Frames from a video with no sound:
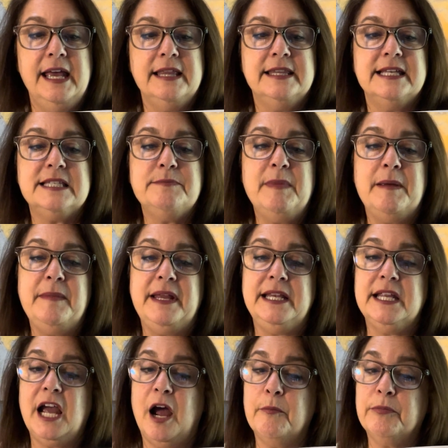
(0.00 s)
This may mean
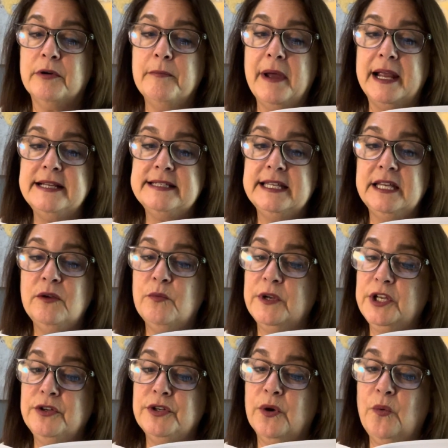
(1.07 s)
compromising when
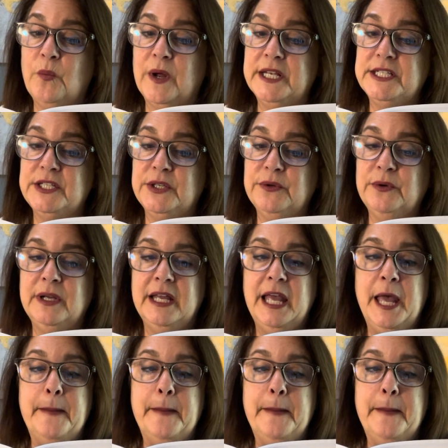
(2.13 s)
you don't want to.